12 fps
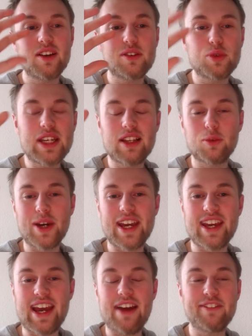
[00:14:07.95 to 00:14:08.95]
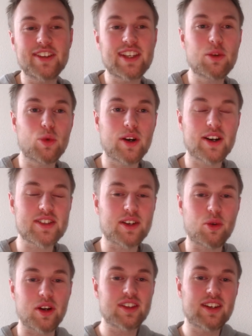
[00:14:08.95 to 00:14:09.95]
real way everything works
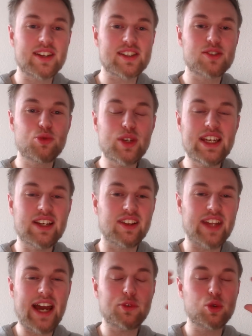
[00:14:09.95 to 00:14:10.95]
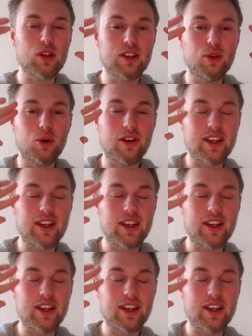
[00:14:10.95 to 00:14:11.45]
according to this real natural law.